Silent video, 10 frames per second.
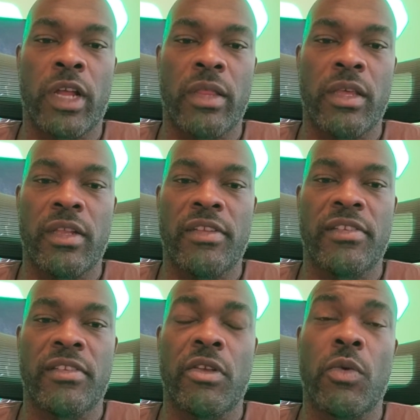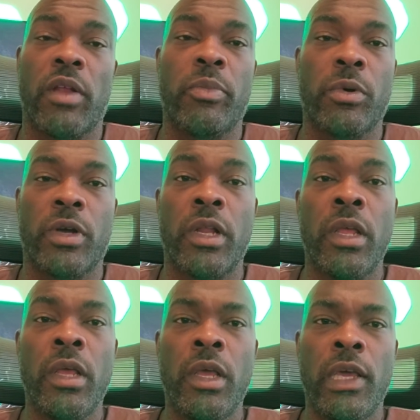I think this is a great board,
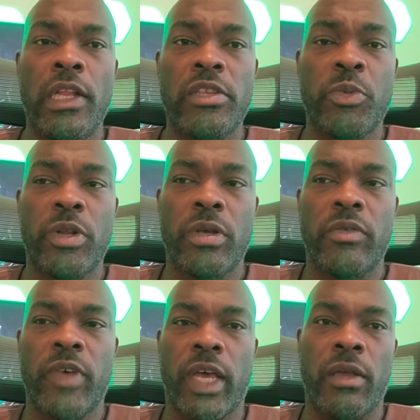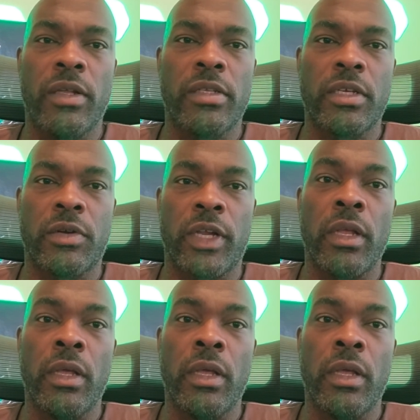and it's a pretty good value considering